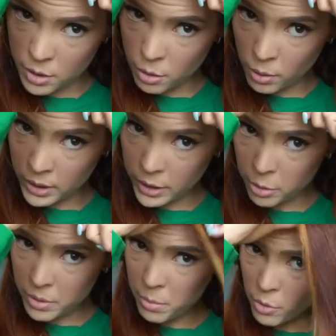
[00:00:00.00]
do a little
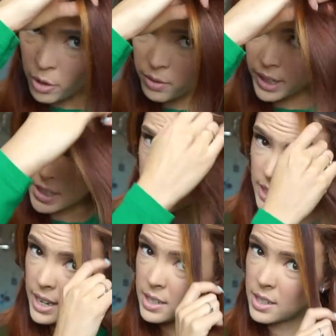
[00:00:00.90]
bit more of like a
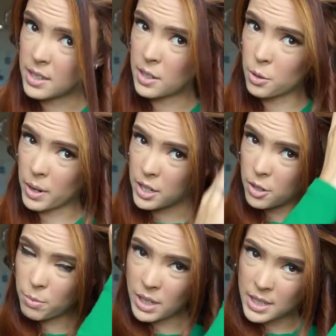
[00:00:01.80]
slanted situation
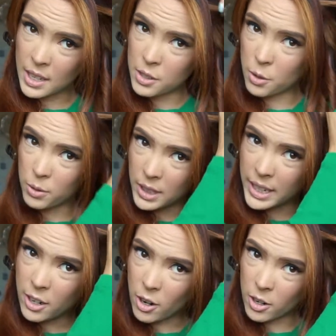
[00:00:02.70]
because I don't
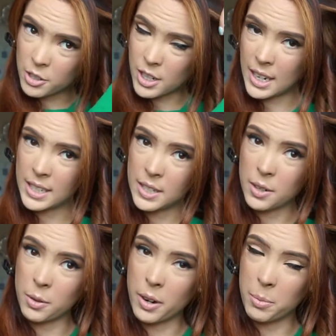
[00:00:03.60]
like harsh lines
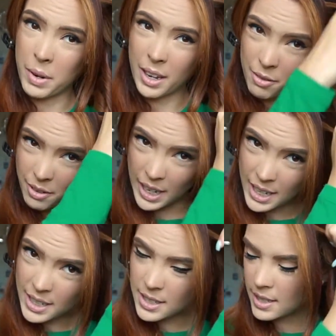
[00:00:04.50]
around my
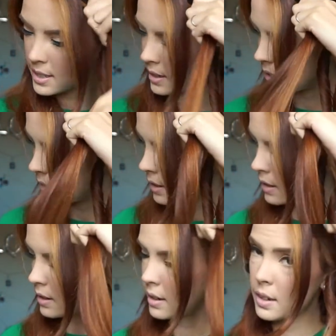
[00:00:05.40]
face,
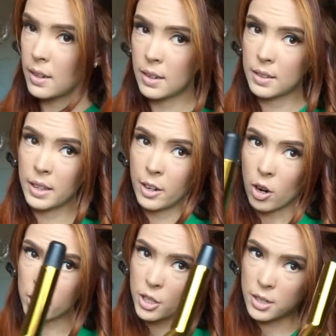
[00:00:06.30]
like
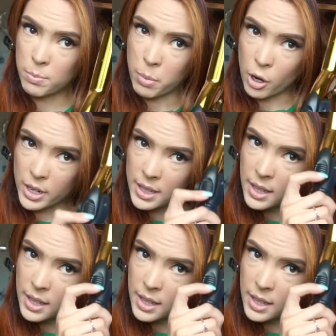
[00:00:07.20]
harsh parting